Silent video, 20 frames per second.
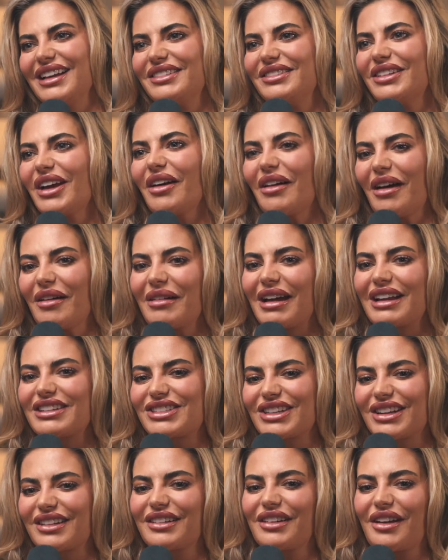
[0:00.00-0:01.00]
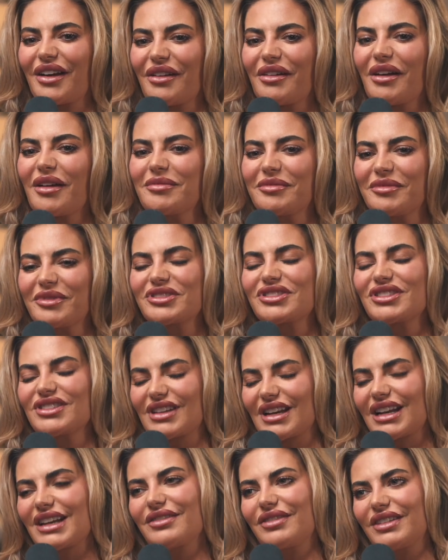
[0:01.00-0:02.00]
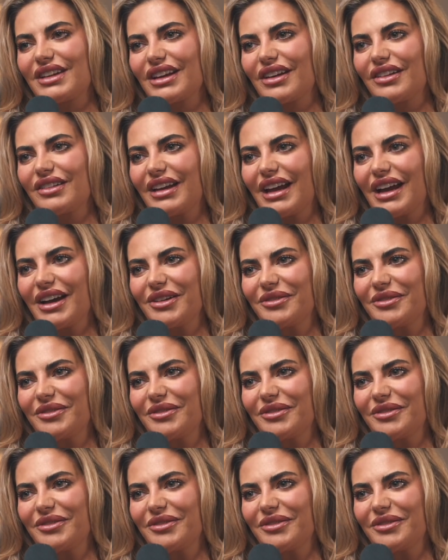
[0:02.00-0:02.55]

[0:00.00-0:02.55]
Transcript: No, I'm actually going to go home and watch the jelly video now.